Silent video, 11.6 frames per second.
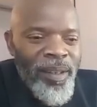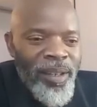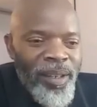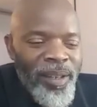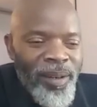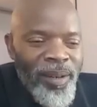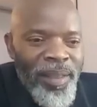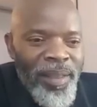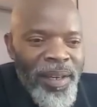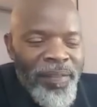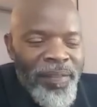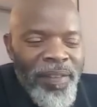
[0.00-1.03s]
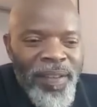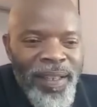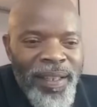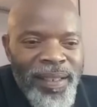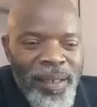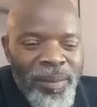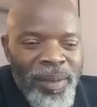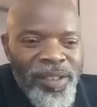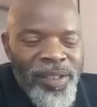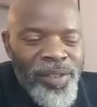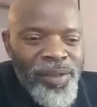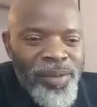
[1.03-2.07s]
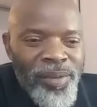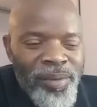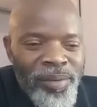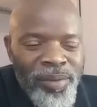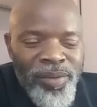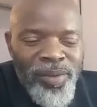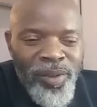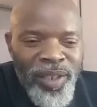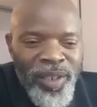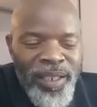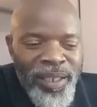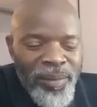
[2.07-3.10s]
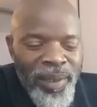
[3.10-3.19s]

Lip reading: and then after that I went to Scotland,